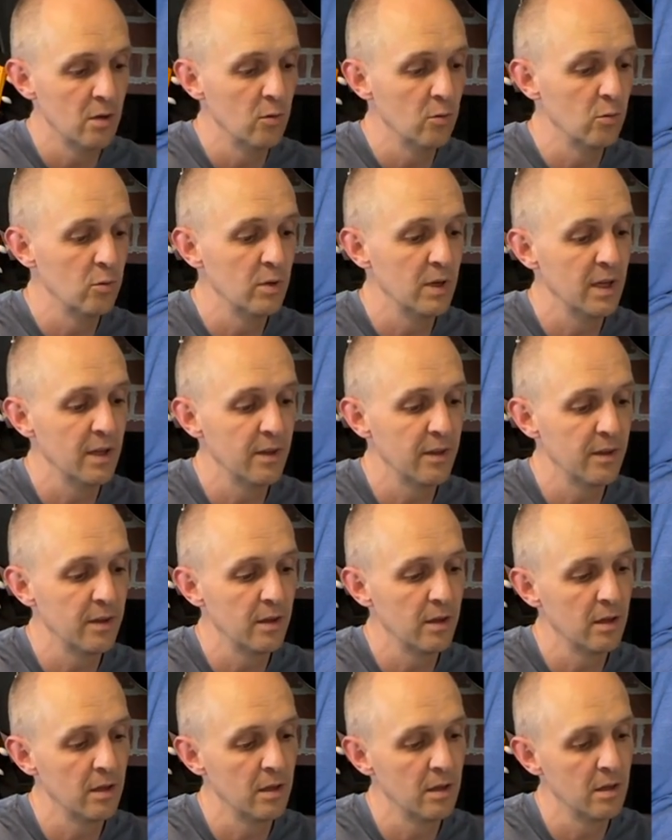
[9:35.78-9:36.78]
with
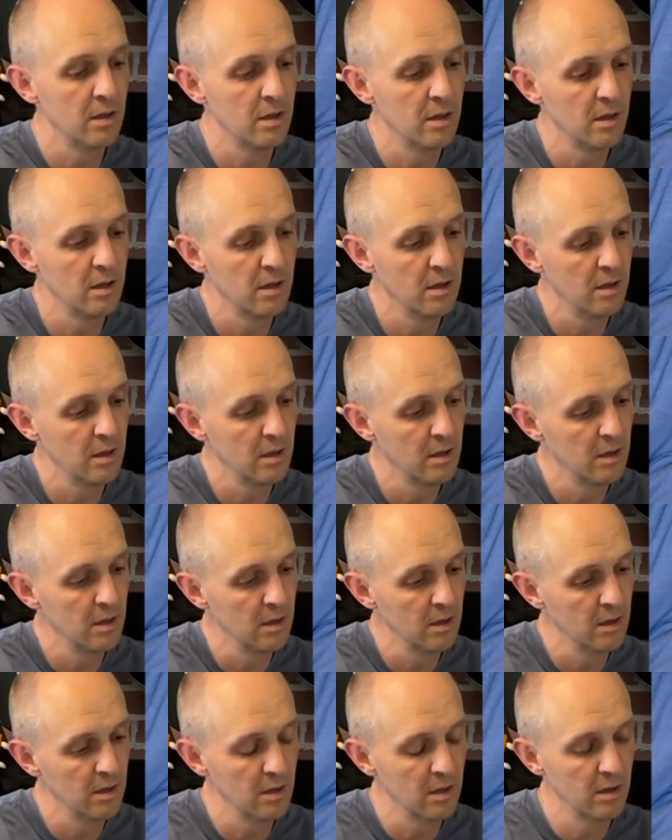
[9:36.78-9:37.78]

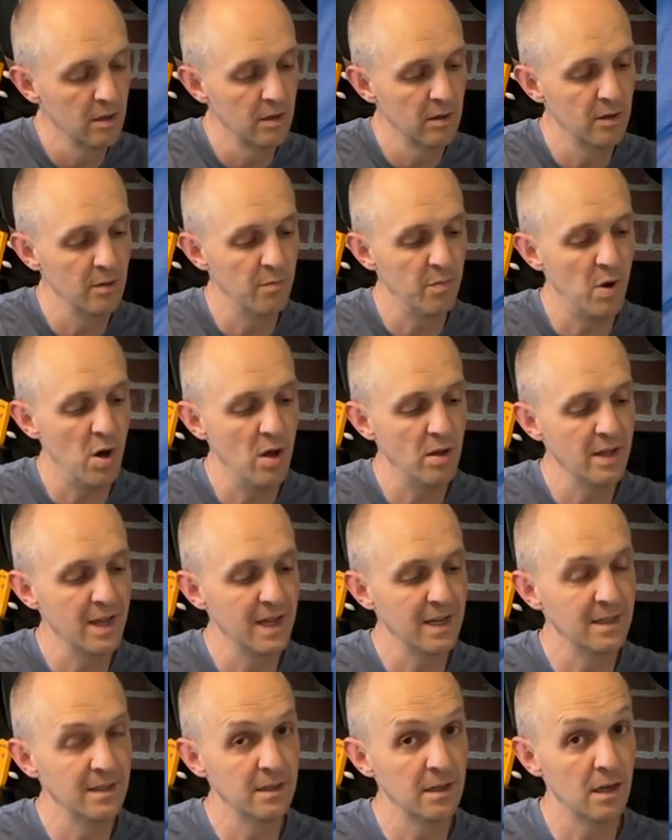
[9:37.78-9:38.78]
a ball
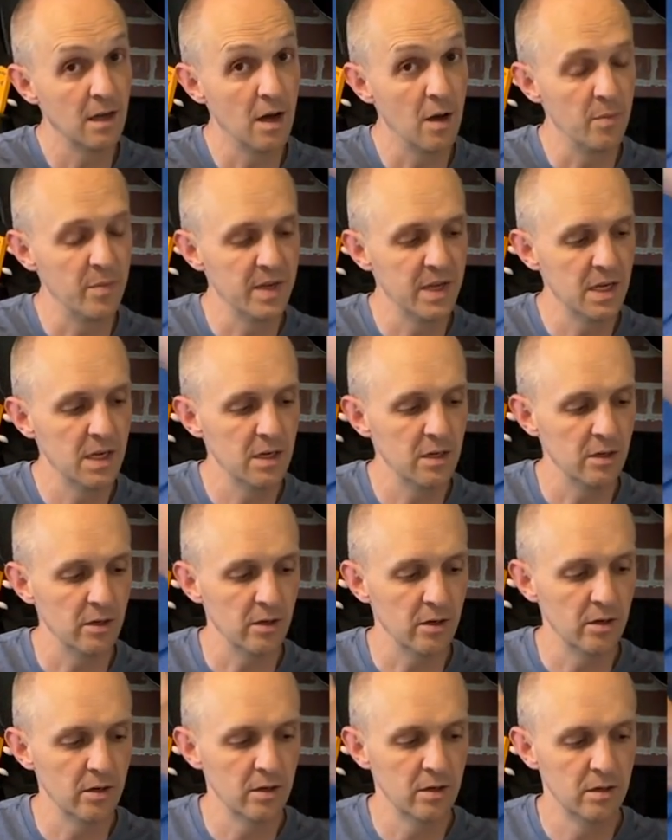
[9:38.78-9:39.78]
end up
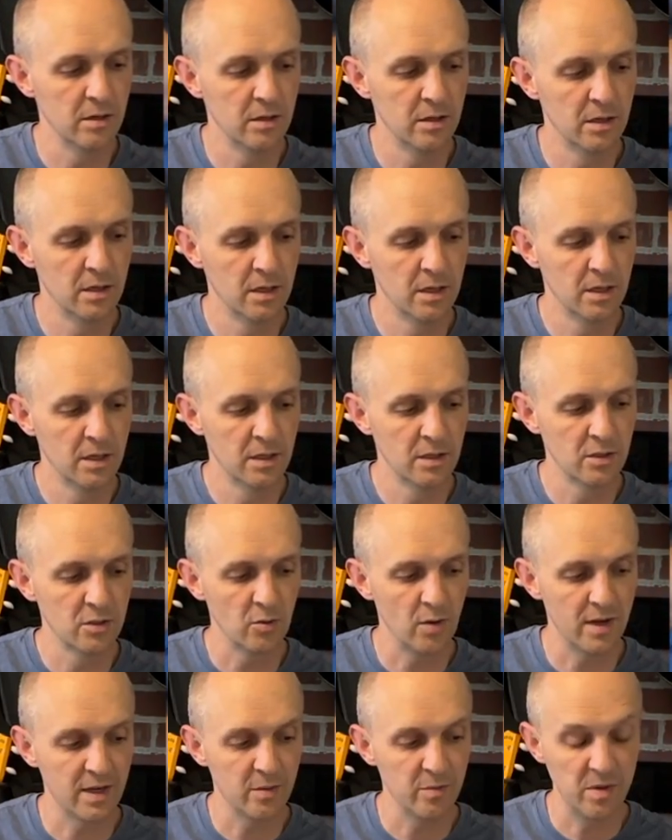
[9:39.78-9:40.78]
here so
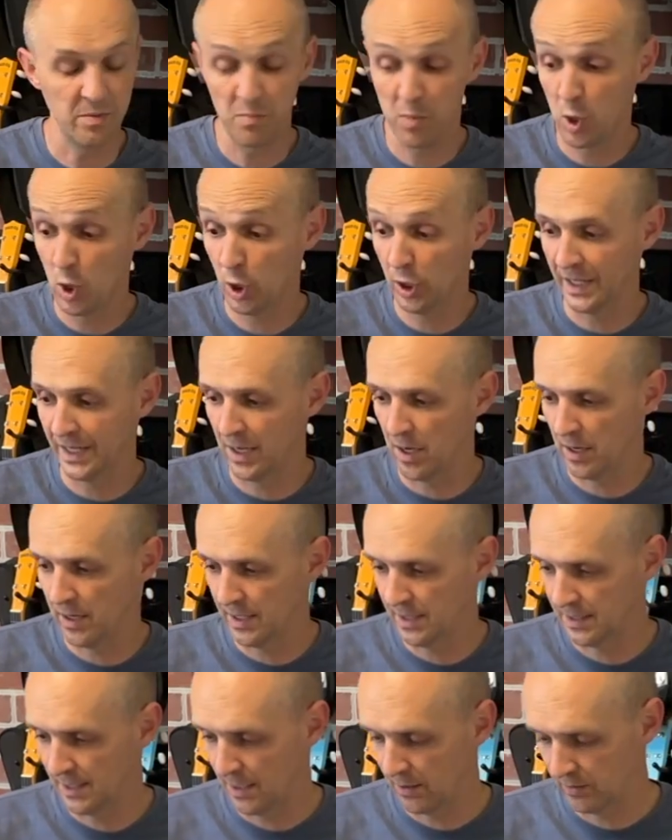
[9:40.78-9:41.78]
I can be pulling on
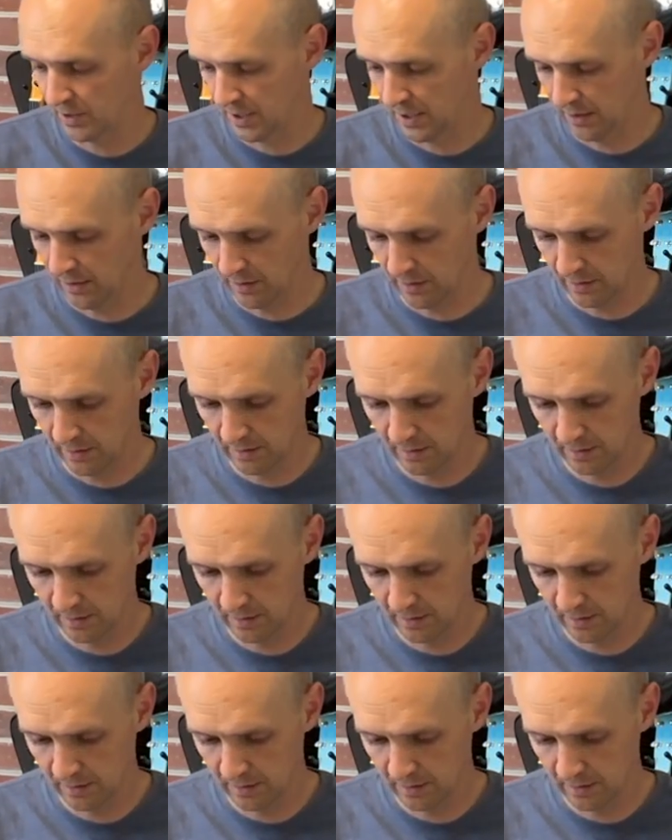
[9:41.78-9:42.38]
it down here.